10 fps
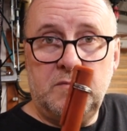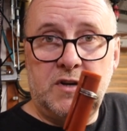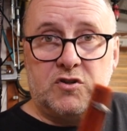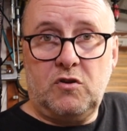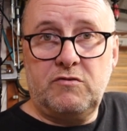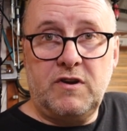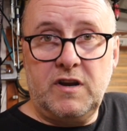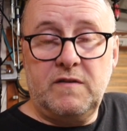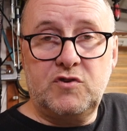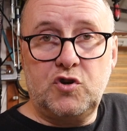my soldering
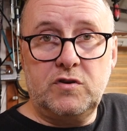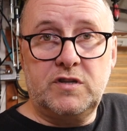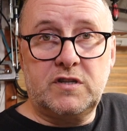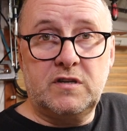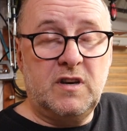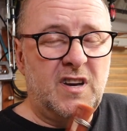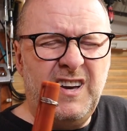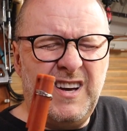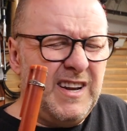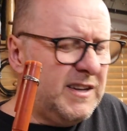iron of choice.
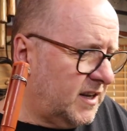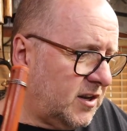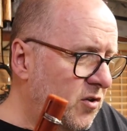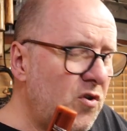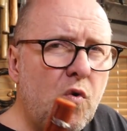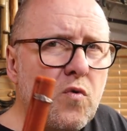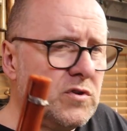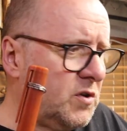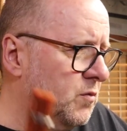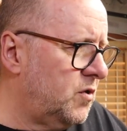I did
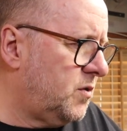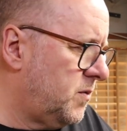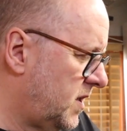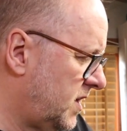loads of work with